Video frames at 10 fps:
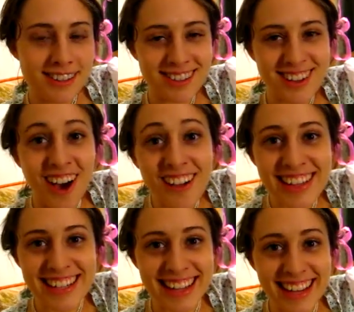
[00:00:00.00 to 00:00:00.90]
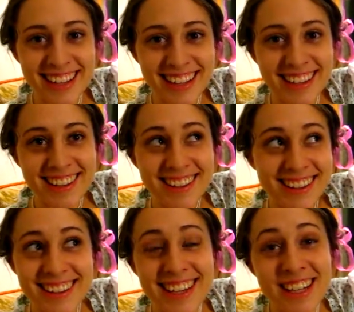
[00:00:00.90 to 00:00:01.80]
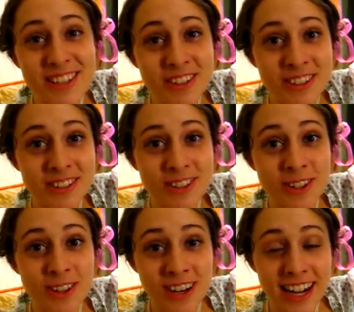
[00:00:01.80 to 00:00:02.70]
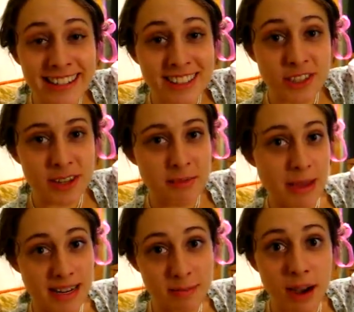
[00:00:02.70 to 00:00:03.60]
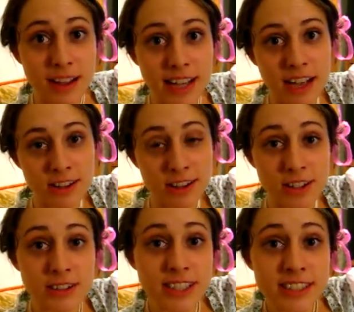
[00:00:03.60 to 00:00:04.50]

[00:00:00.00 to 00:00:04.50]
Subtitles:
Golly, Nick, can you use chloride to treat metabolic alkalosis?